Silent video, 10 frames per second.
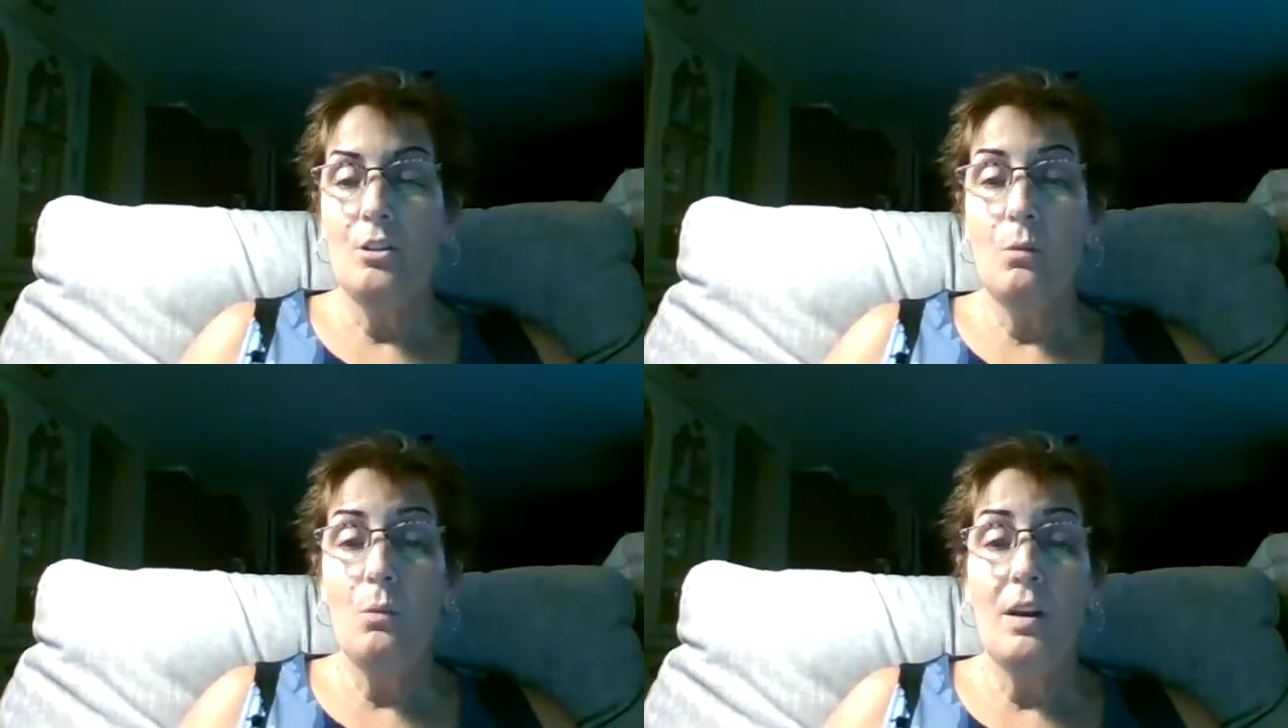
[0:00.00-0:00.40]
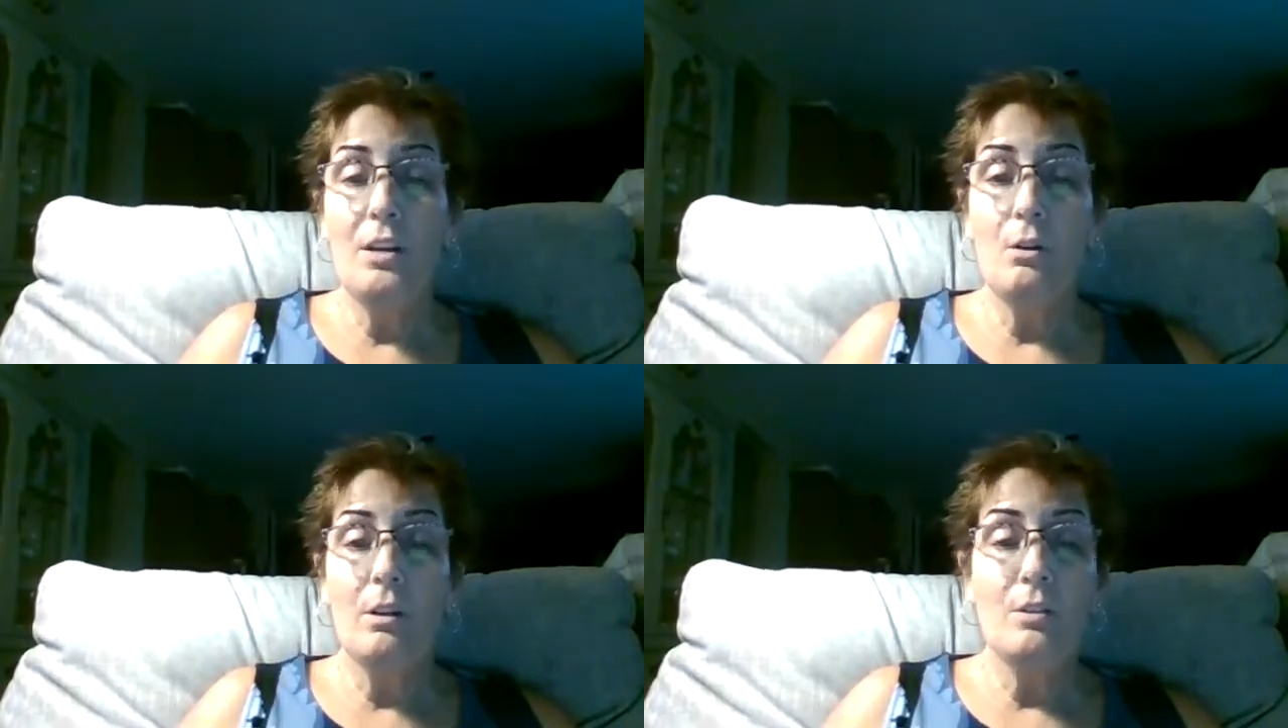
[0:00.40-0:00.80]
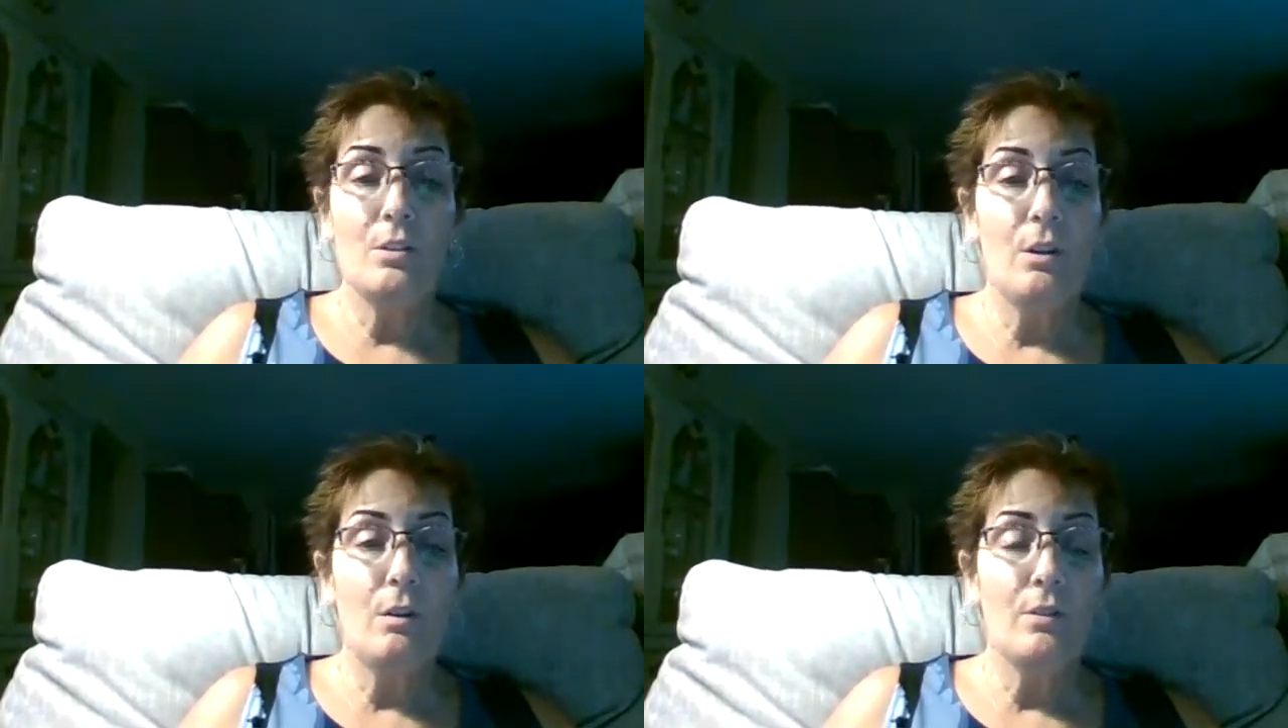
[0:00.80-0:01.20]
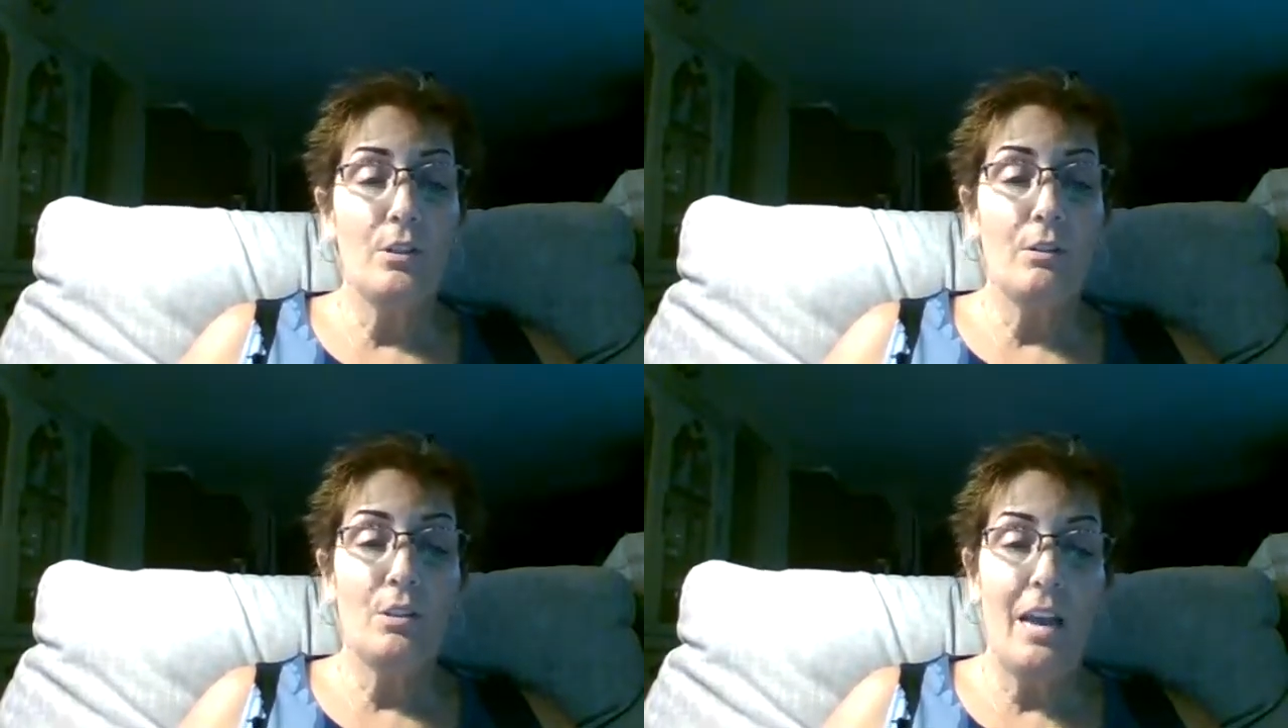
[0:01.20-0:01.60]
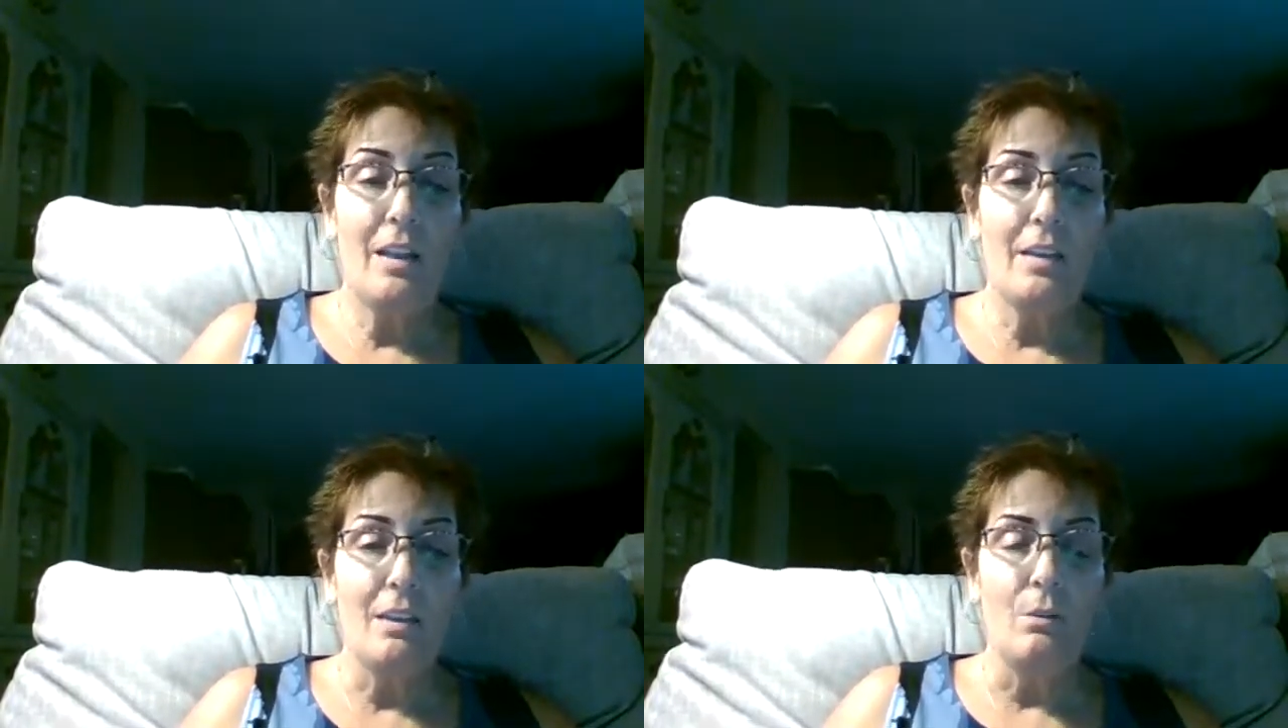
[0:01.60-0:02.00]
to what your consultants are
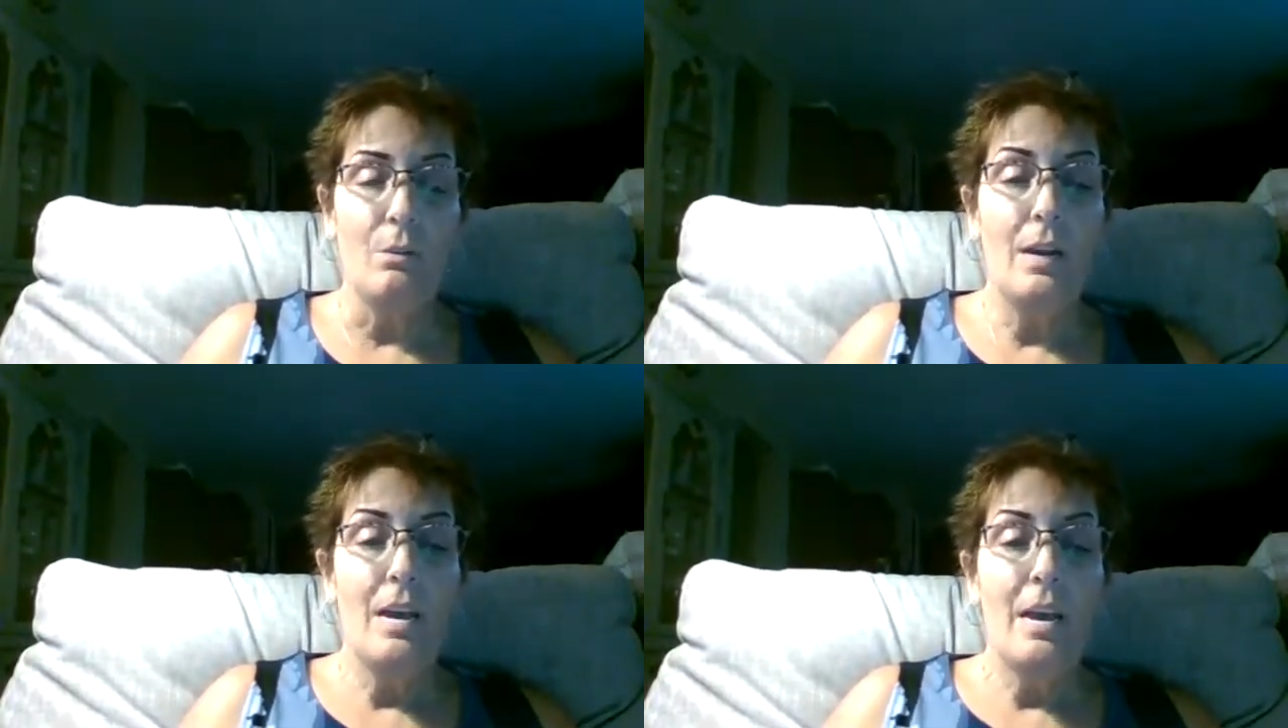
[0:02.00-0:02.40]
telling you